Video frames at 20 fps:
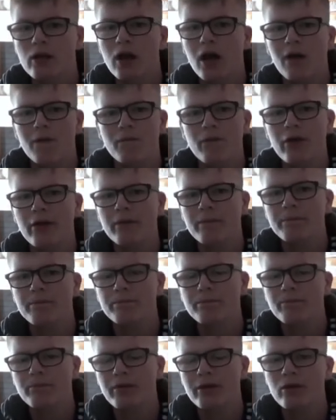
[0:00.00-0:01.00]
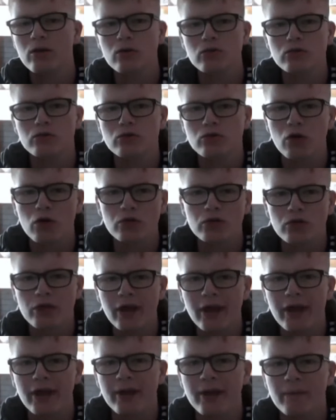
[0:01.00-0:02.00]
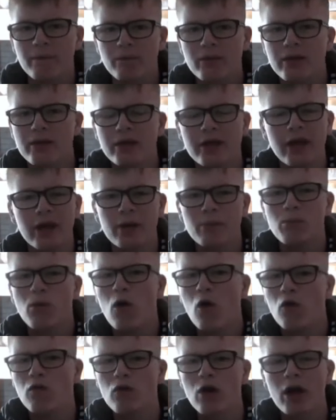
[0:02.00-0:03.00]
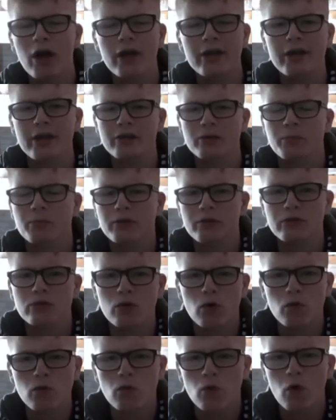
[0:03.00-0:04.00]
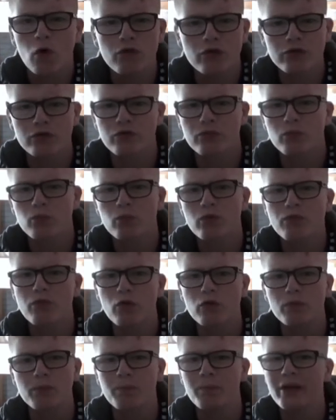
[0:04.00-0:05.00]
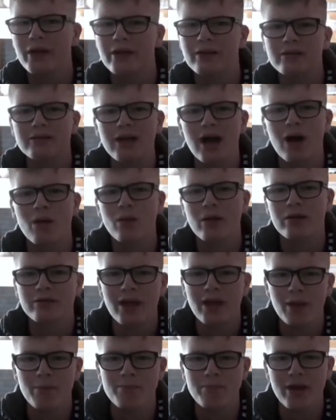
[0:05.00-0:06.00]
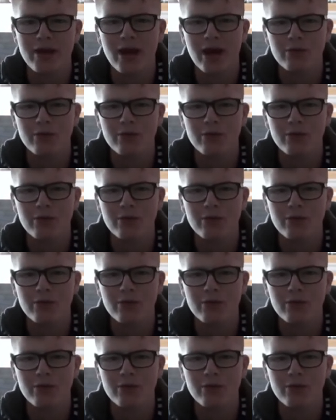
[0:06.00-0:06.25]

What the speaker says: I think because Josh Kay, he came off against Bristol Rovers with us being down to 10 men. I